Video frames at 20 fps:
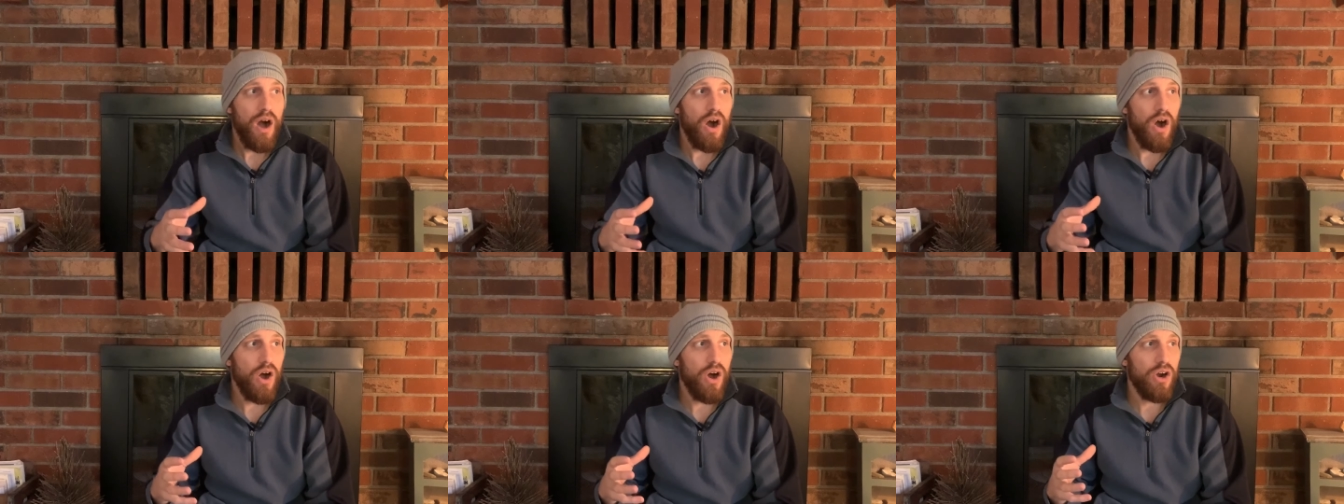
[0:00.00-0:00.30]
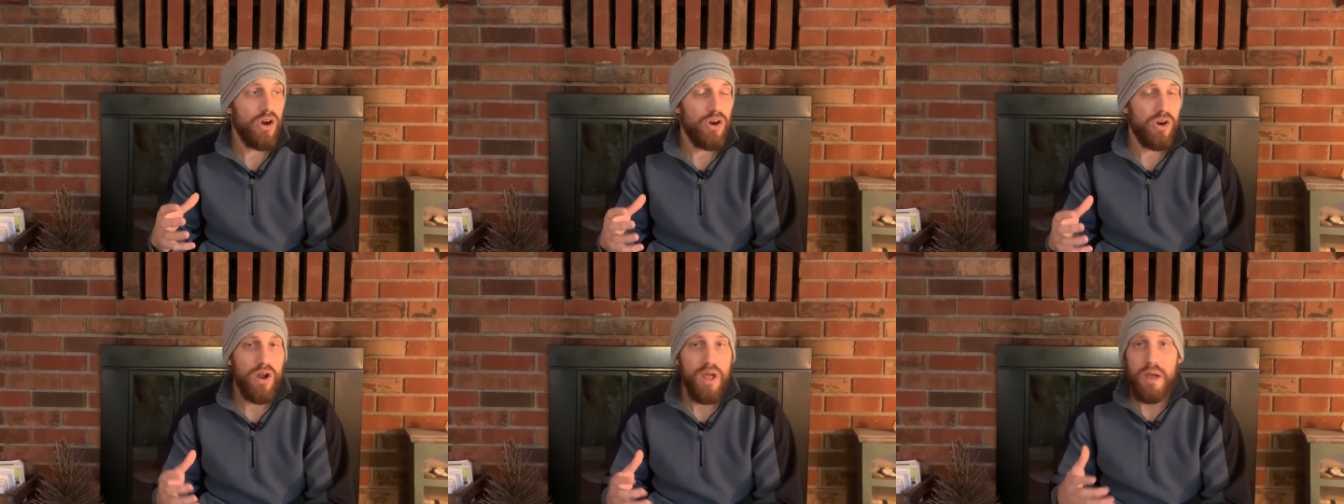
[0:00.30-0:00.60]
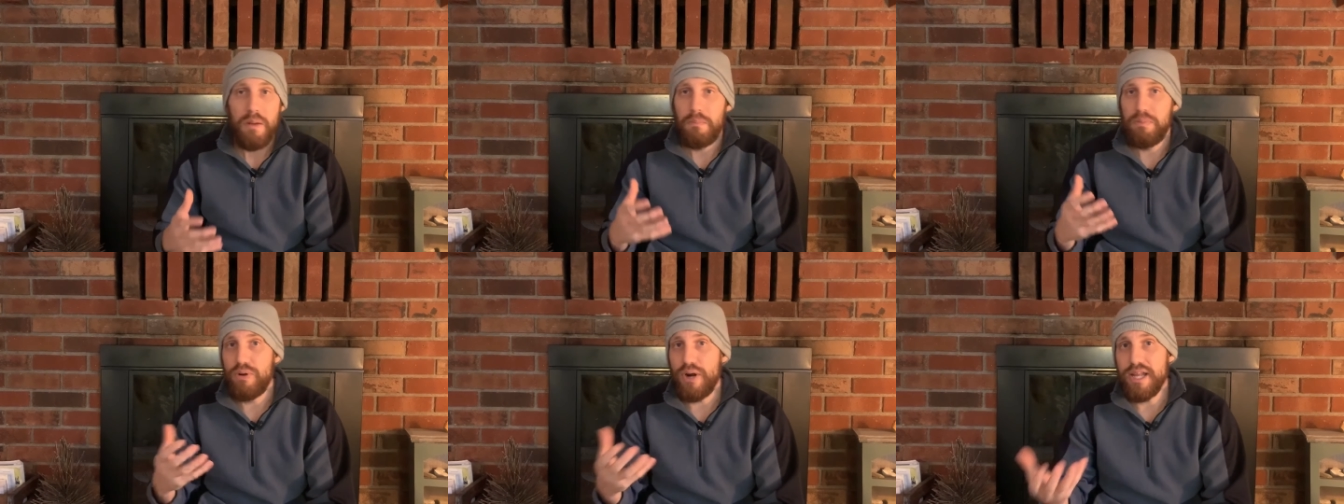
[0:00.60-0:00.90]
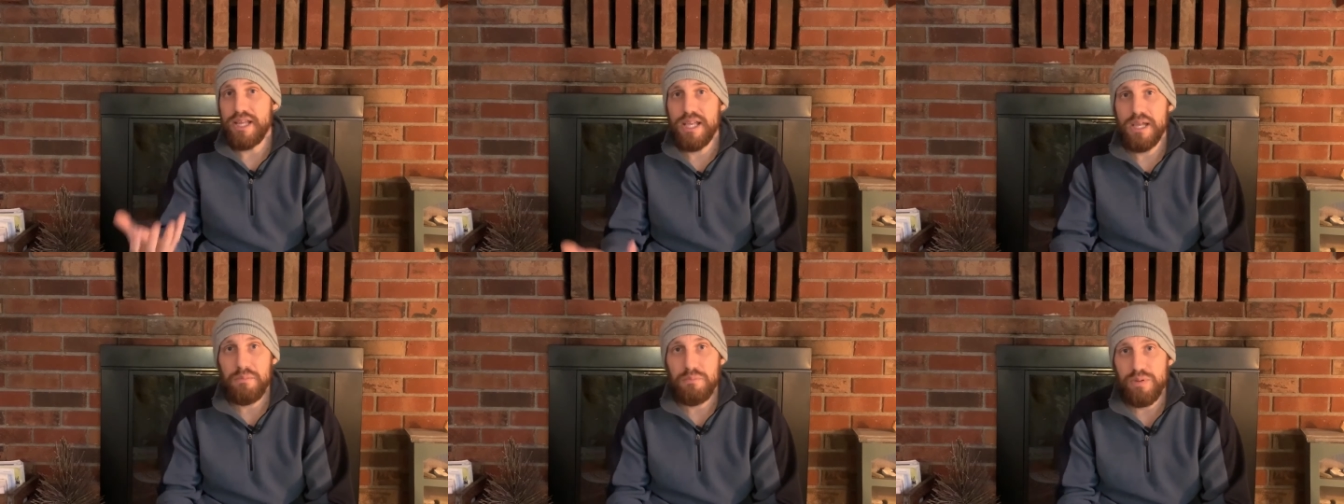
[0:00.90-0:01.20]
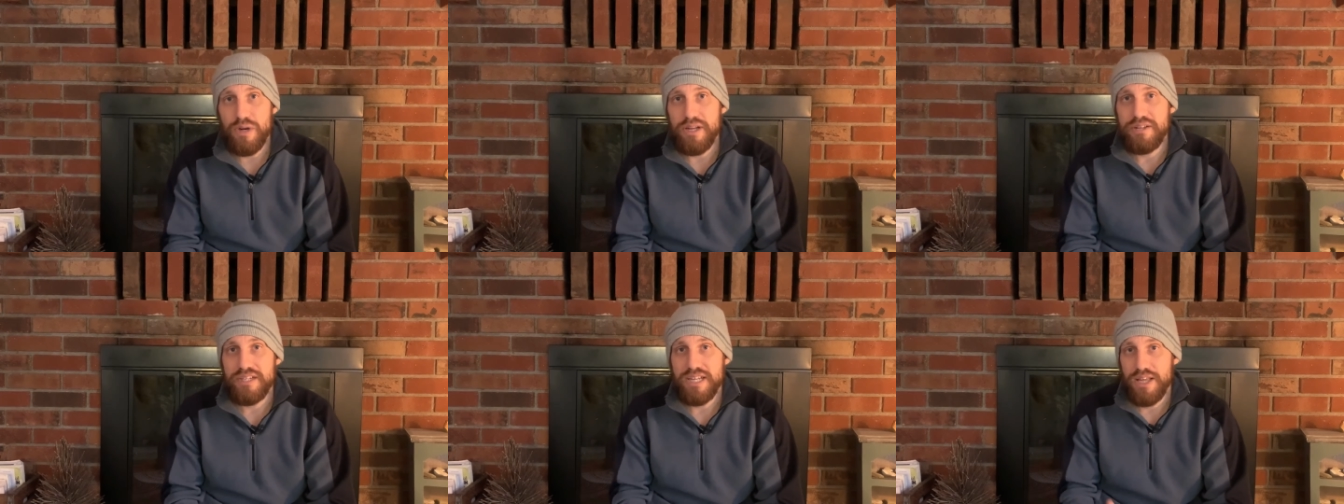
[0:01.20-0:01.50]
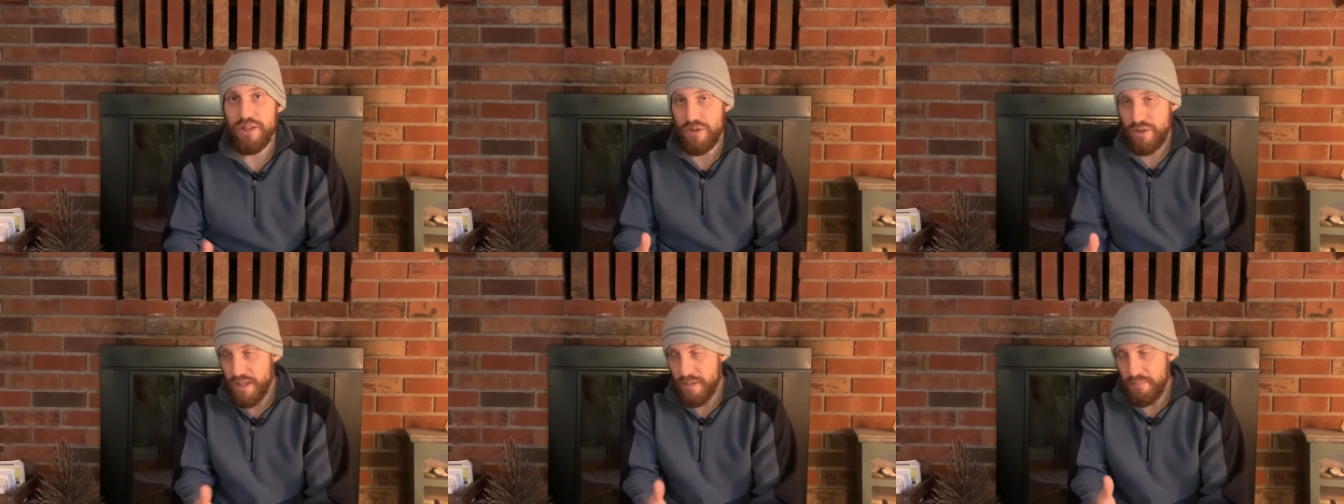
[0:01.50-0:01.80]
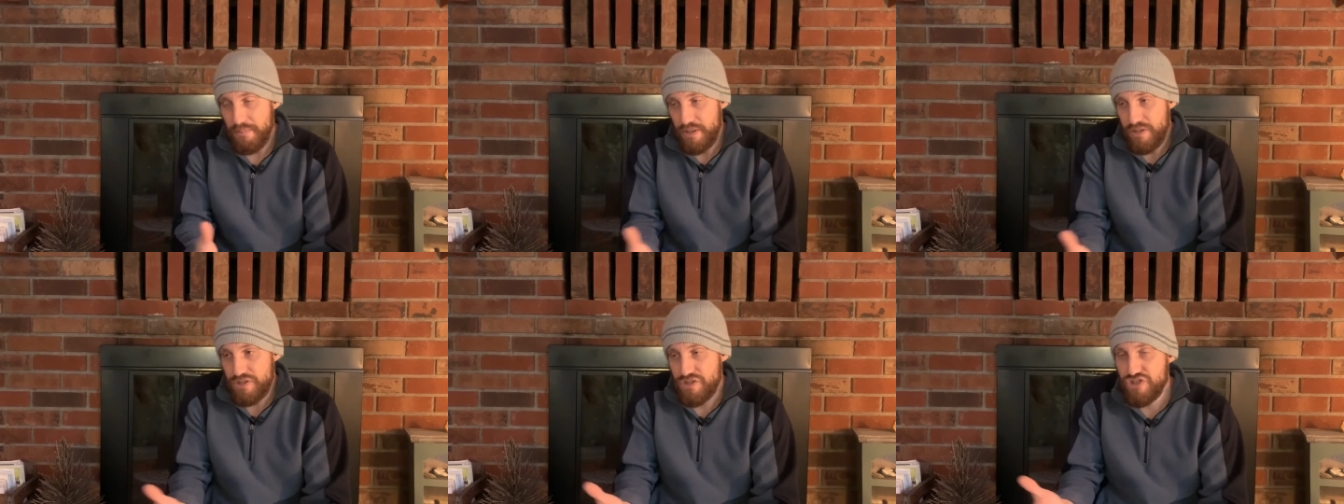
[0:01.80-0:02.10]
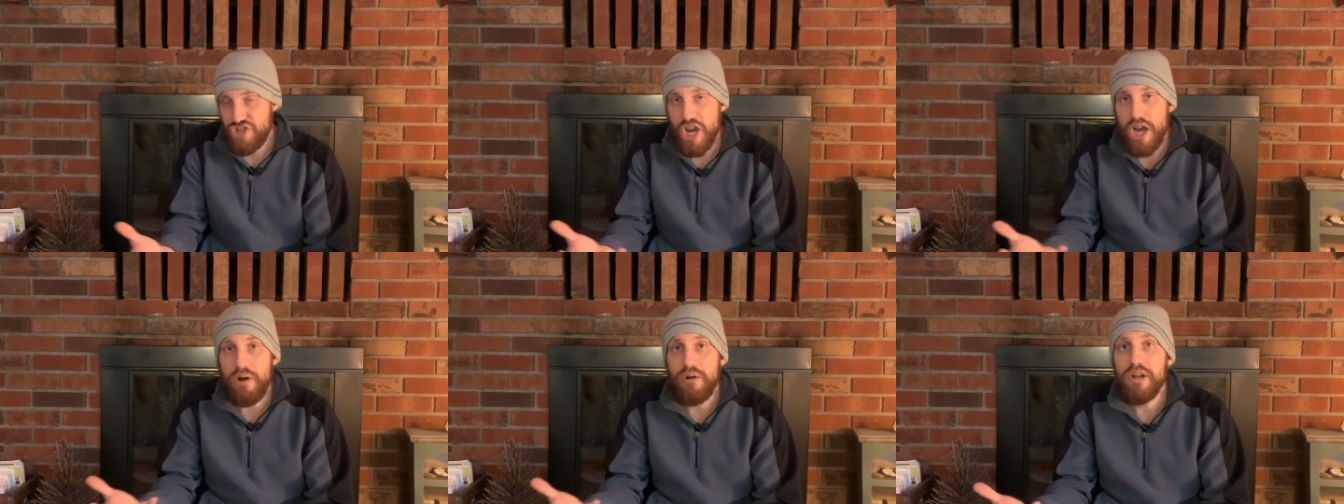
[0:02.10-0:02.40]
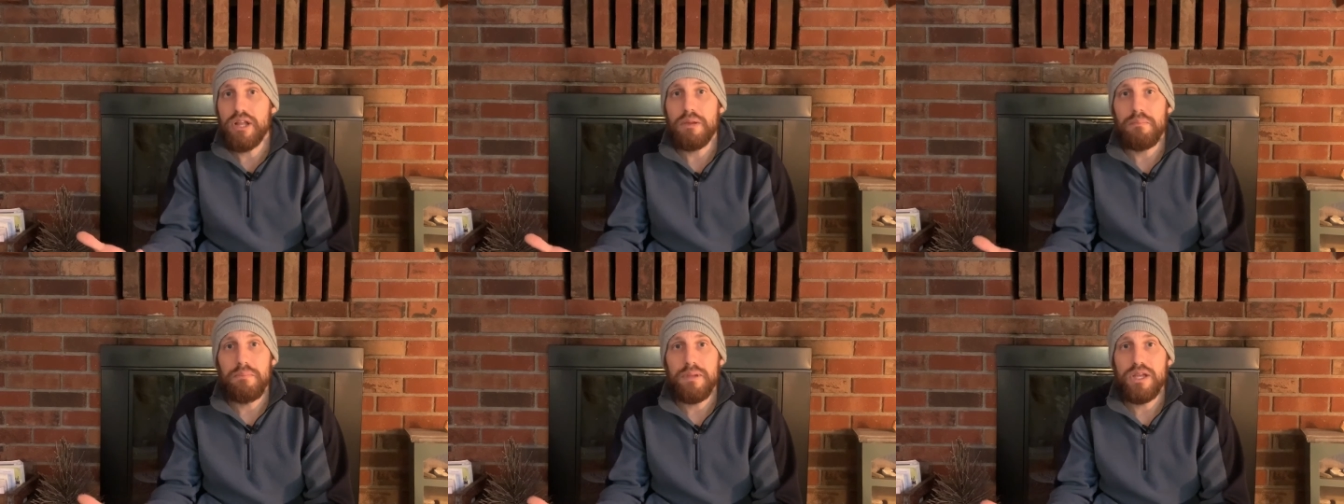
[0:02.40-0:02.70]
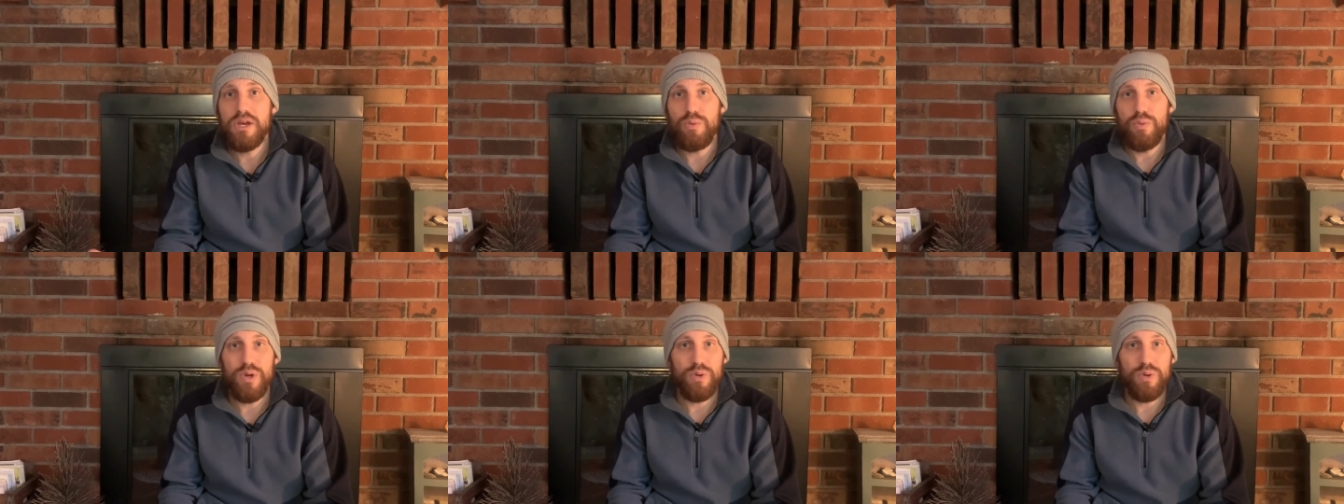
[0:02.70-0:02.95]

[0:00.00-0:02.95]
are breaking bread together, that means sharing a meal,